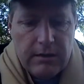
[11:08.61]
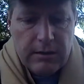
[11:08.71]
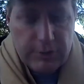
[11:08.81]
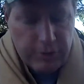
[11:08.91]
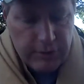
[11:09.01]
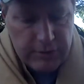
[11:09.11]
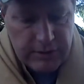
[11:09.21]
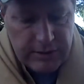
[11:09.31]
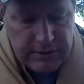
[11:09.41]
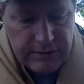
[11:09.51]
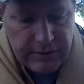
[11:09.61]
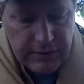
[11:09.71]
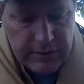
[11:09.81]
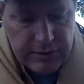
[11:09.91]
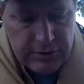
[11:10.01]
you're using these
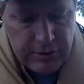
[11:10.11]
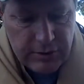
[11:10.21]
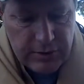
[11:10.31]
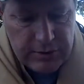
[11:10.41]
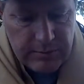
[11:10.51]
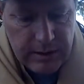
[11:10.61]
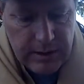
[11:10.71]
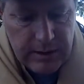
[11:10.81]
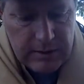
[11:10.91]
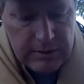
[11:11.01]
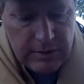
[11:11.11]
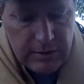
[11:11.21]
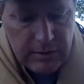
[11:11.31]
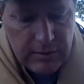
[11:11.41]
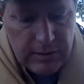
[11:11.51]
figures in journalism. So